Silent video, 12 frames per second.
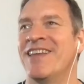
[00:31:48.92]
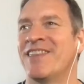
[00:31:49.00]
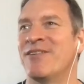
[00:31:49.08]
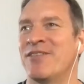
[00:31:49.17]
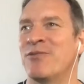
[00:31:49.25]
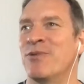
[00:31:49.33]

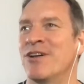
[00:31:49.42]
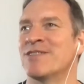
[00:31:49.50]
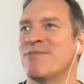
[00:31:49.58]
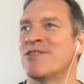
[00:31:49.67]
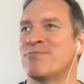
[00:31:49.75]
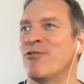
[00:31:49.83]
the, the, the,
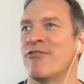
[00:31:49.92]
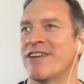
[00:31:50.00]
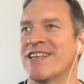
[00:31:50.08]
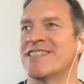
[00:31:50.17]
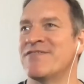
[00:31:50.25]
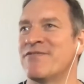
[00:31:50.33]
world's most boring
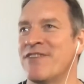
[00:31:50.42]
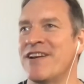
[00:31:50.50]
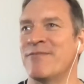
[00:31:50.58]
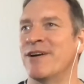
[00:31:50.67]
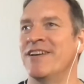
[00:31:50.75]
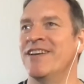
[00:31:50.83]
lesson for anyone